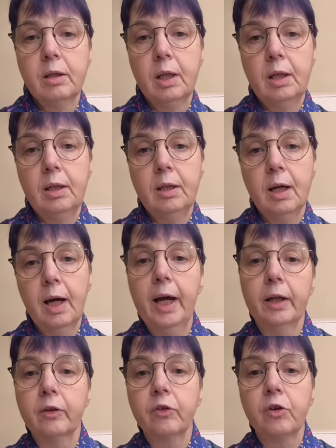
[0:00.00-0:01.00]
the
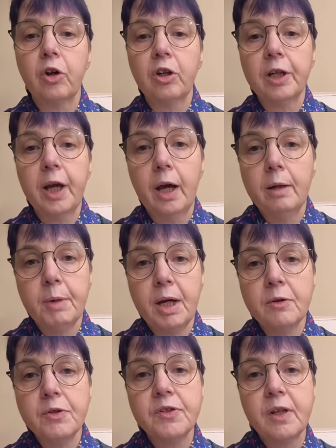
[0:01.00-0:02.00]
hacked collar came out.